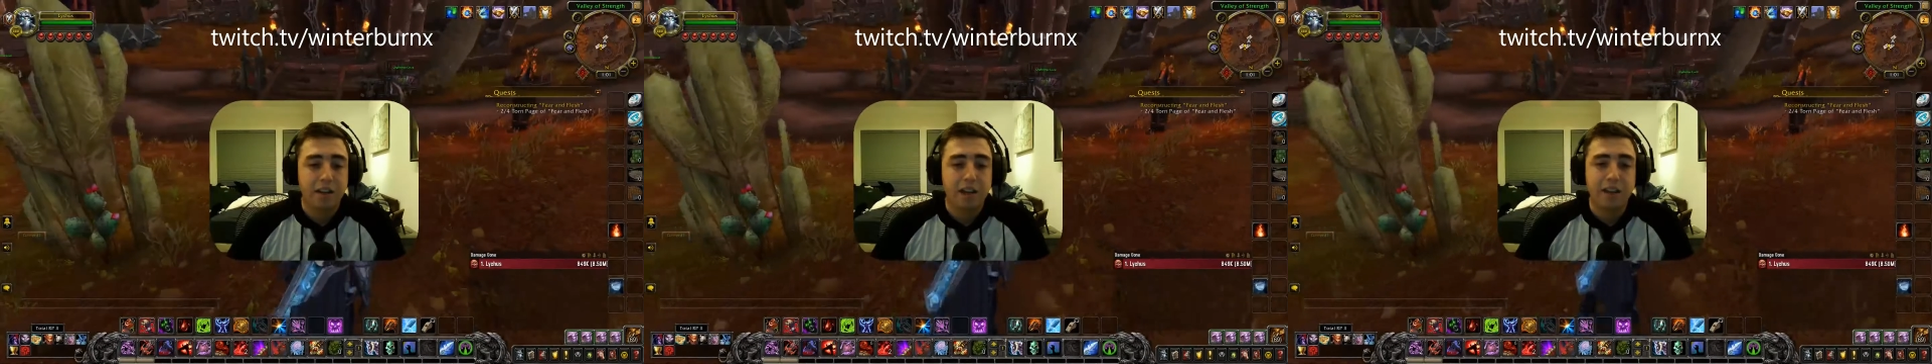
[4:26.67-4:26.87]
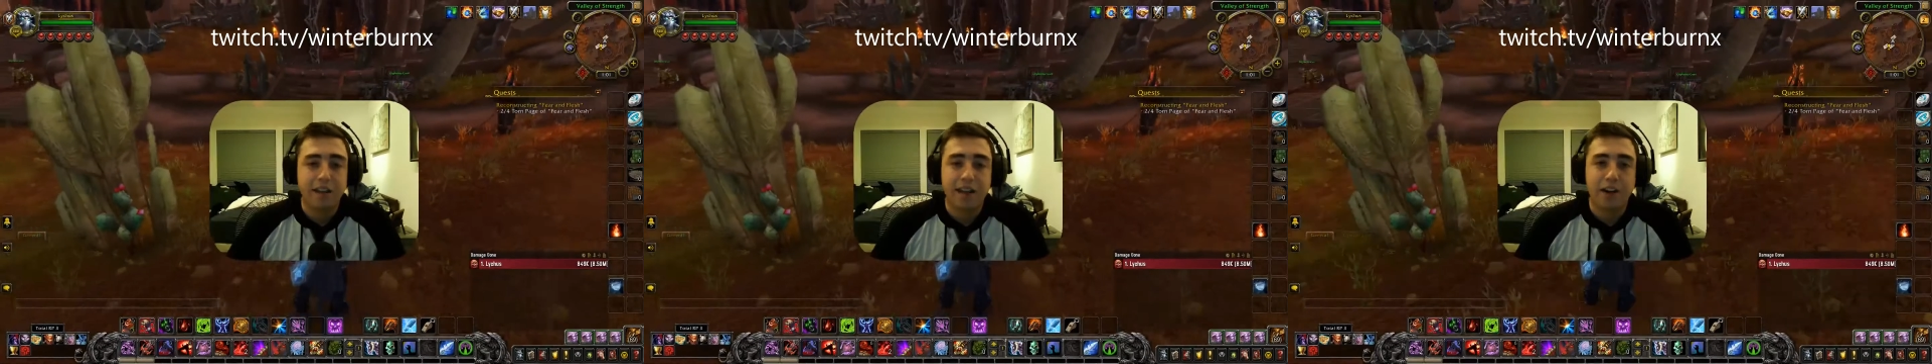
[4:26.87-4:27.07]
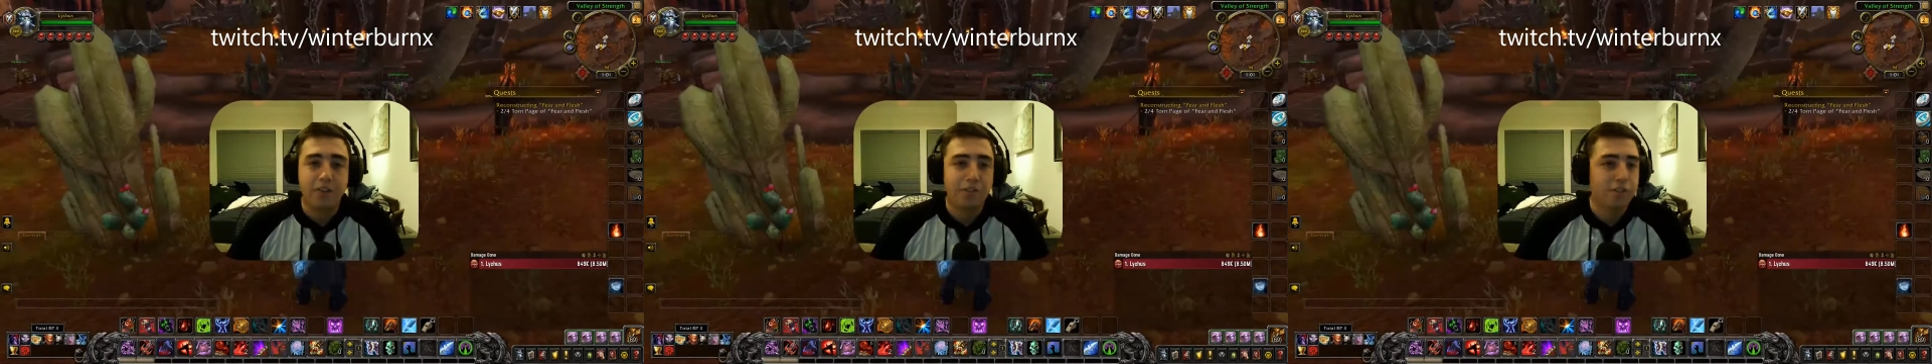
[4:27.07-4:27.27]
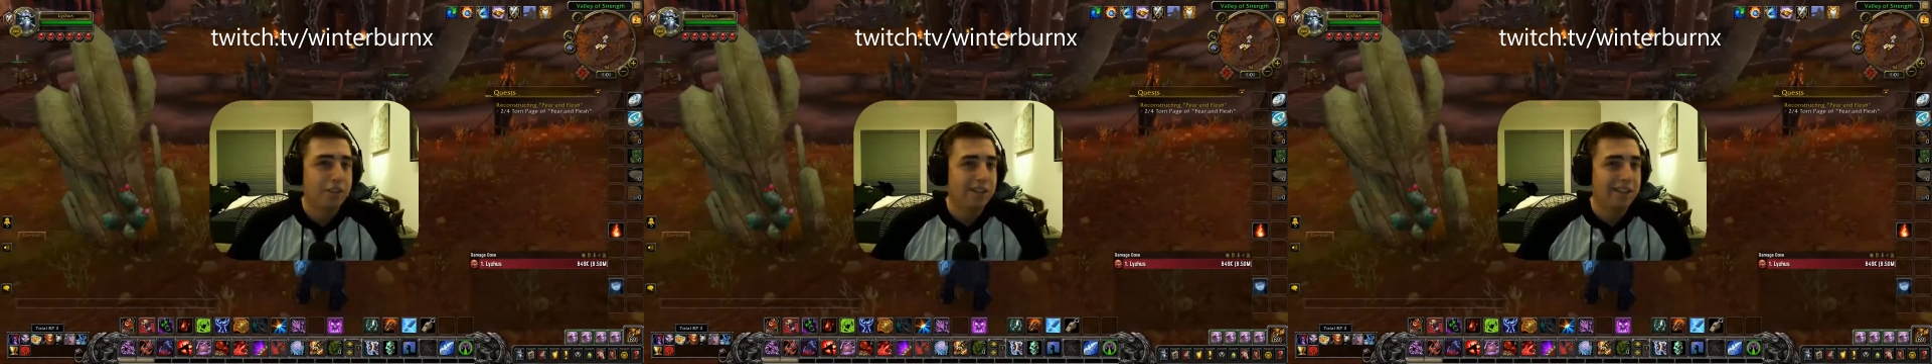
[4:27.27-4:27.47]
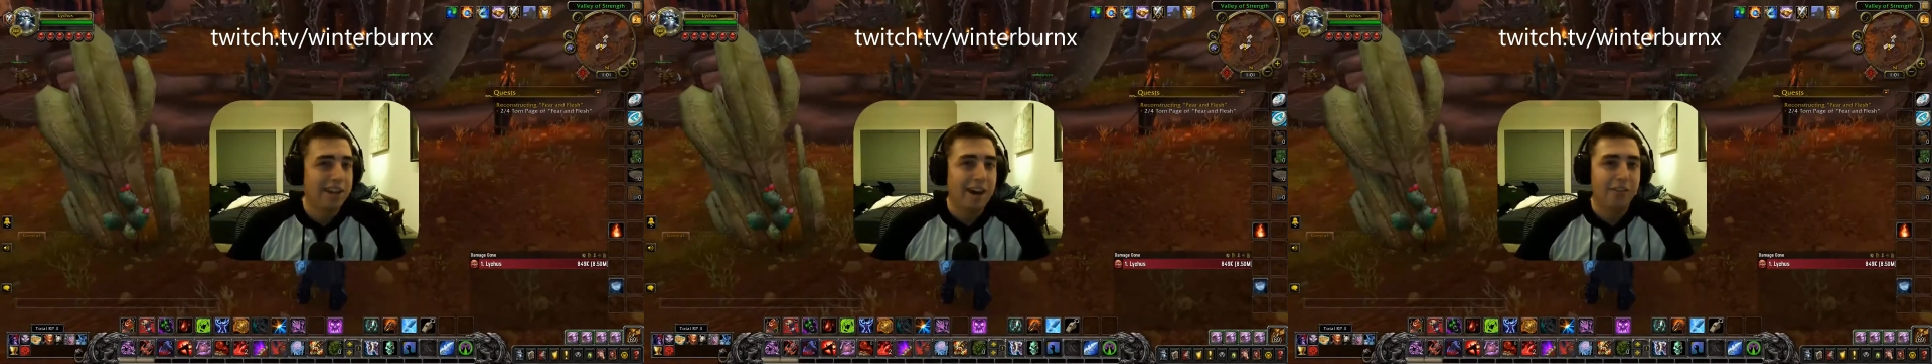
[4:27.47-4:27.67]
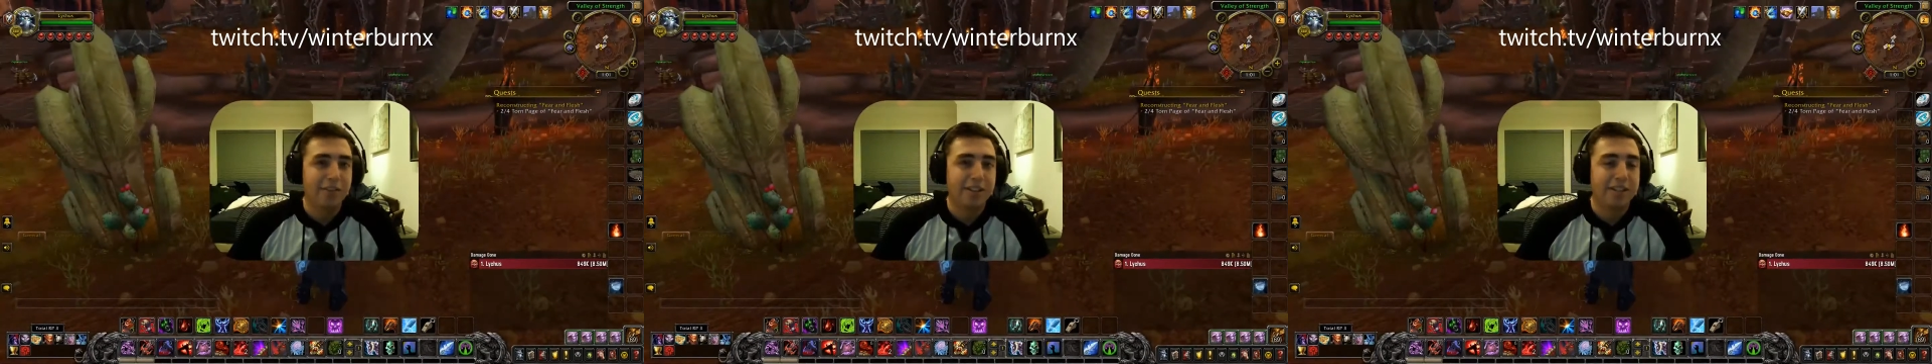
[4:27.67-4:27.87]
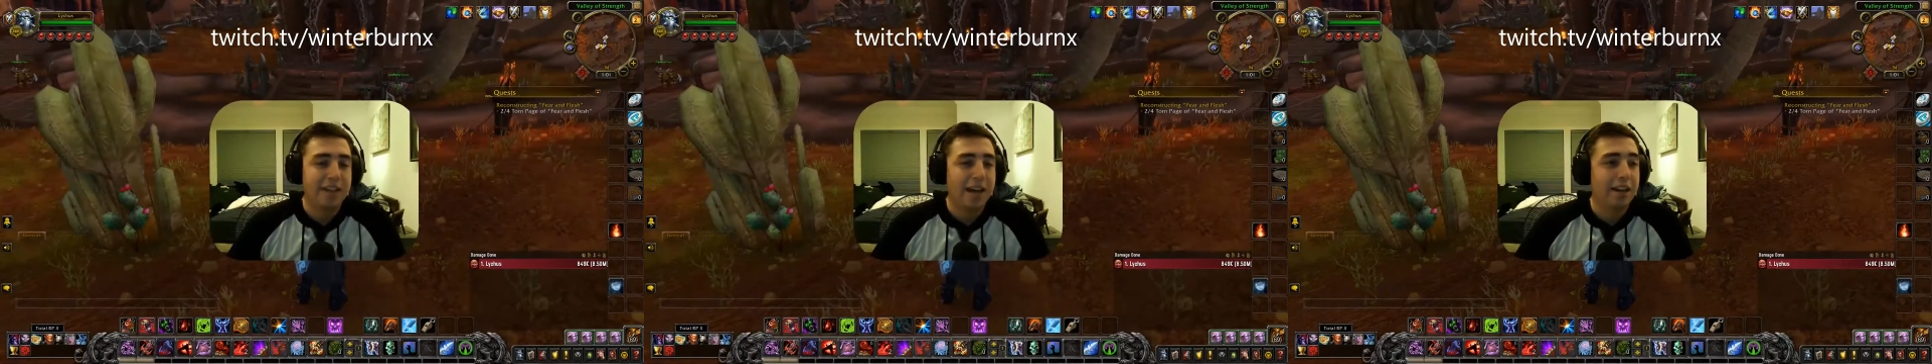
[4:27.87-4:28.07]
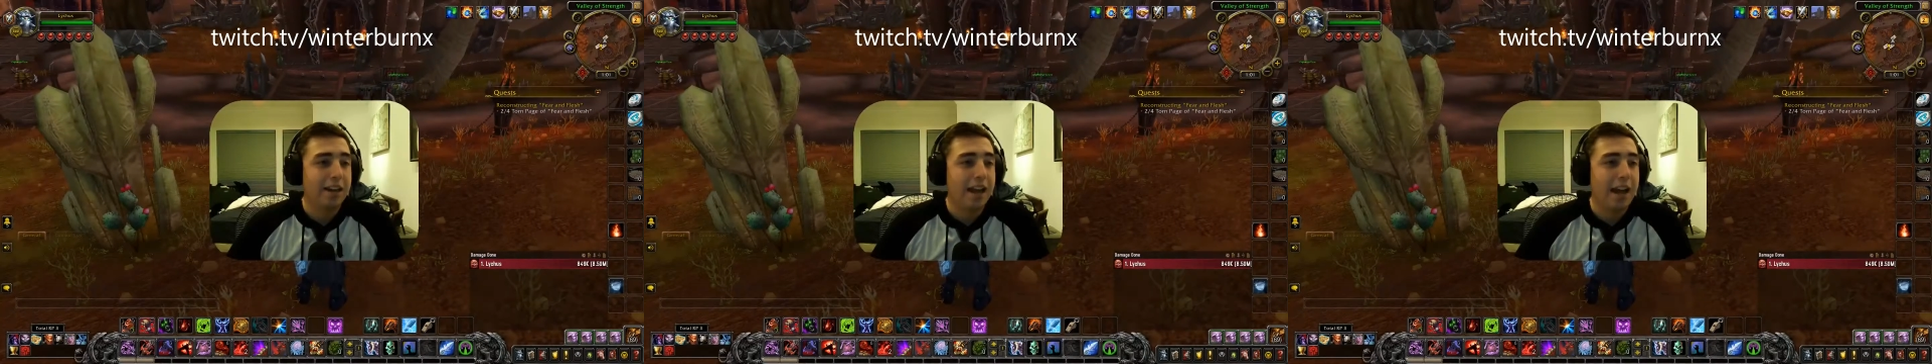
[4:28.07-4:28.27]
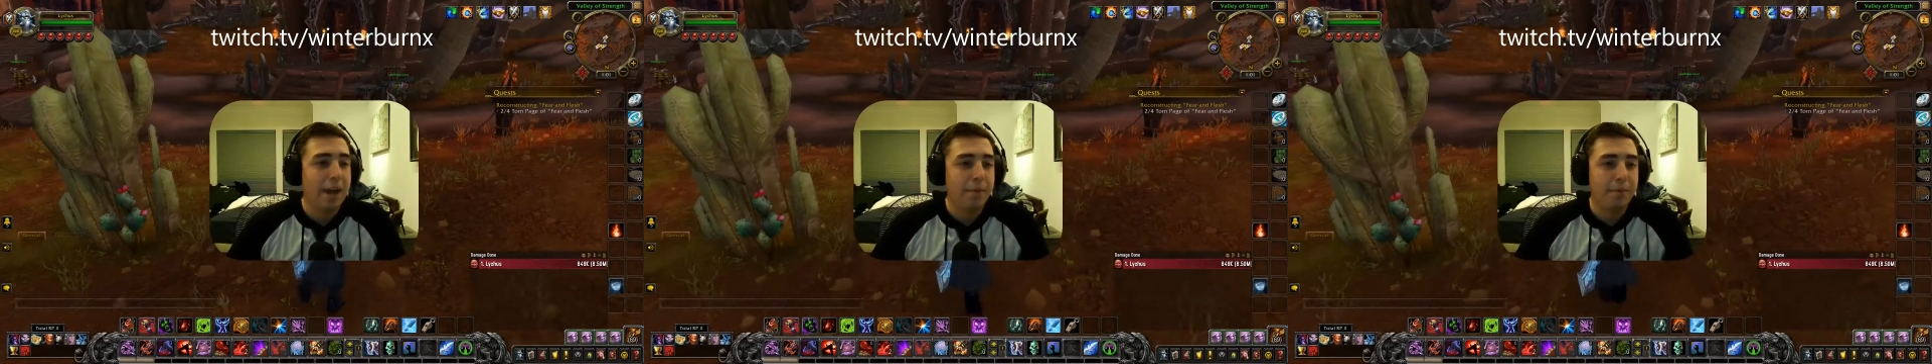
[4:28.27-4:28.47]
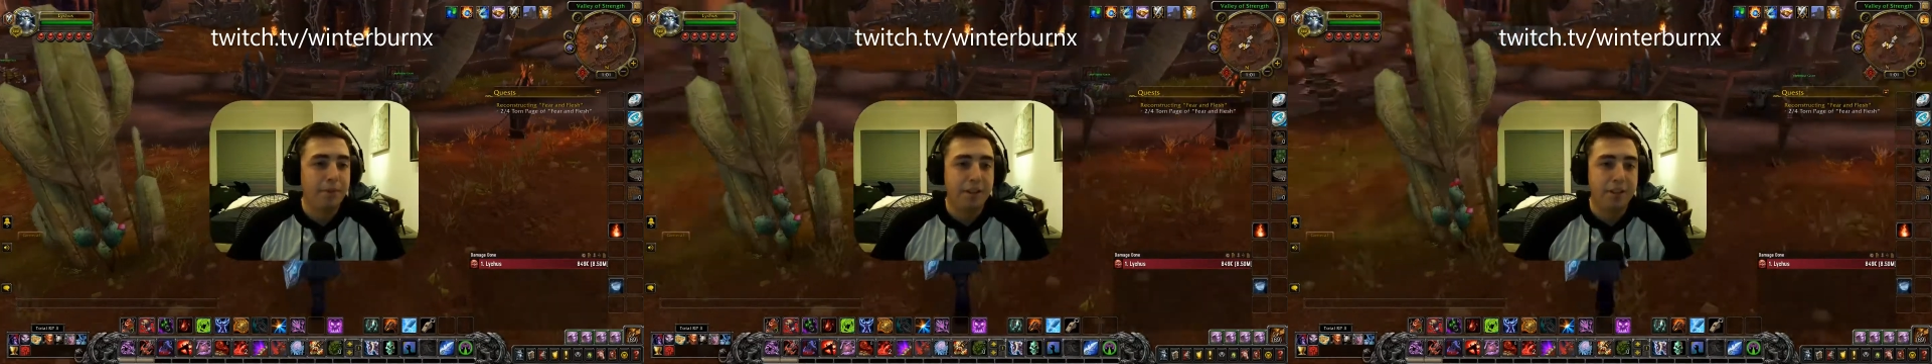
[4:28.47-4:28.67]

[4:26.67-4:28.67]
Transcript: allow this to happen.